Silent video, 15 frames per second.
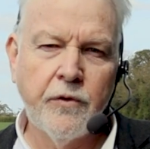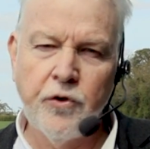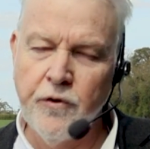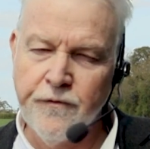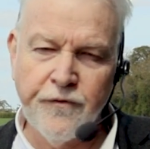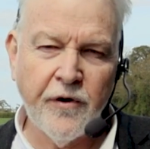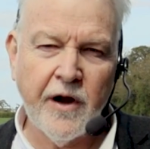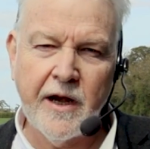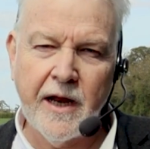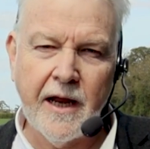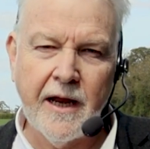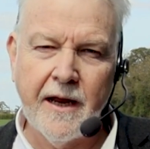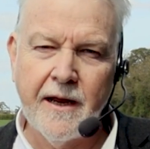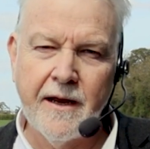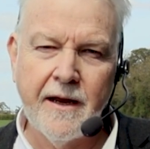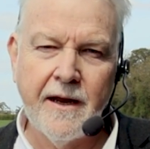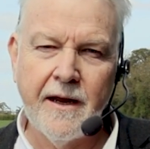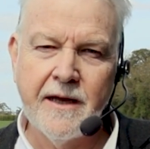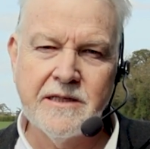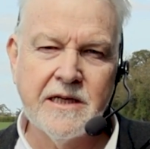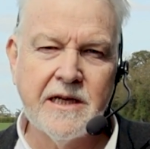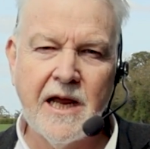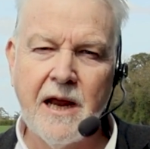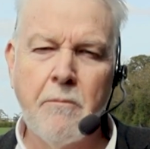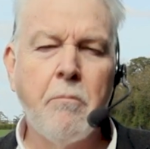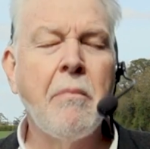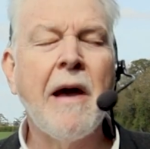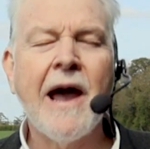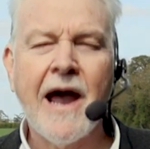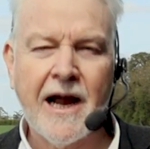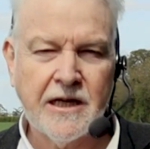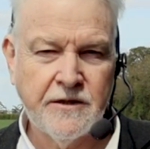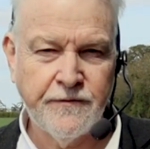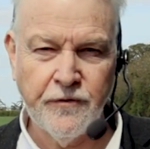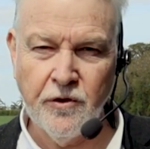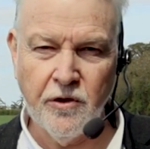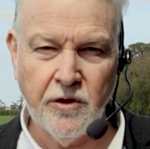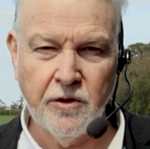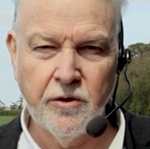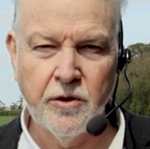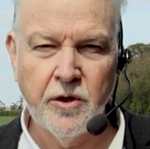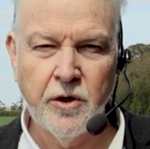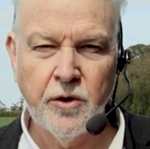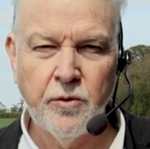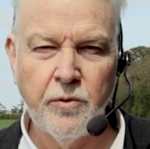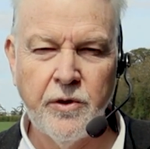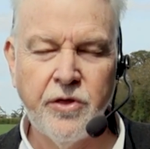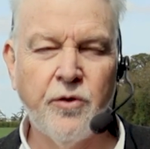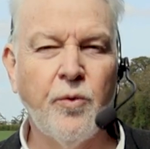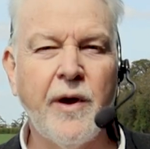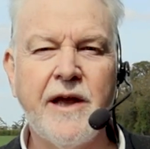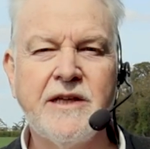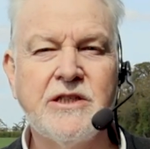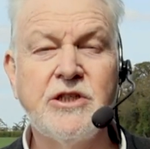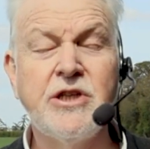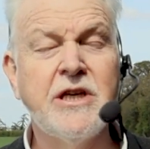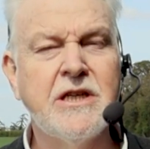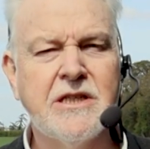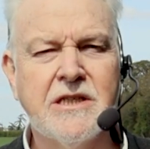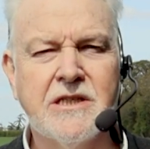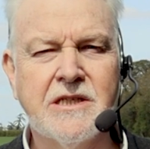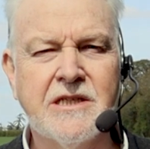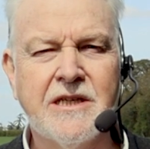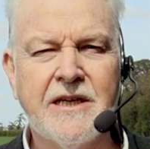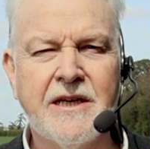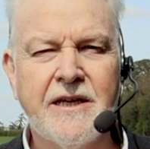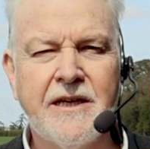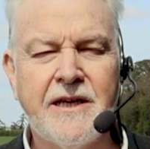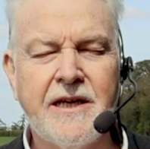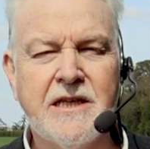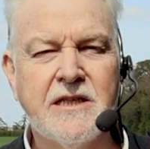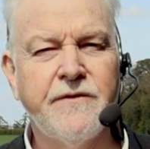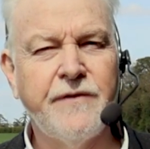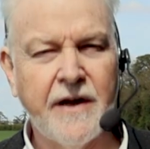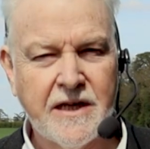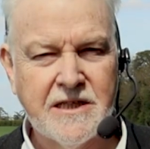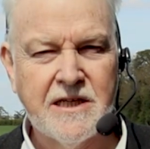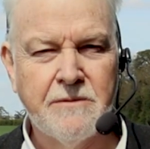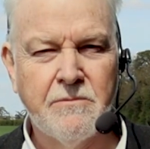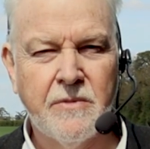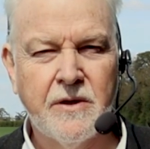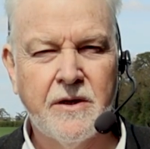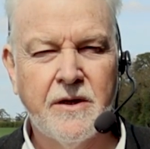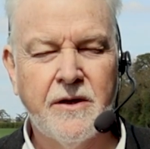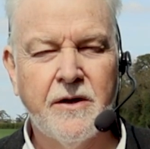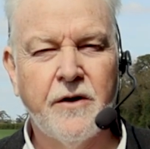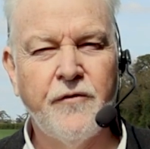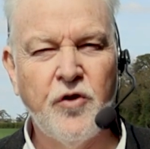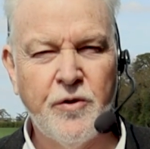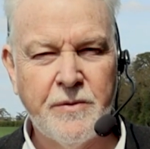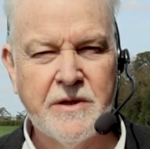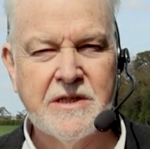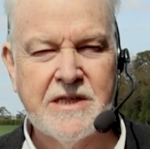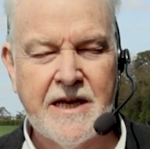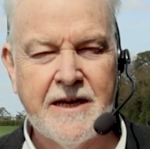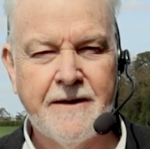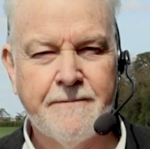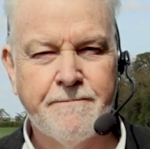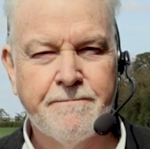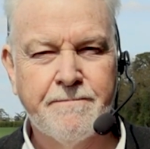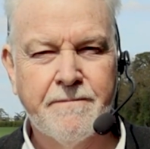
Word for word: Good Friday is a day packed full with the ways Jesus is a victim of human sin.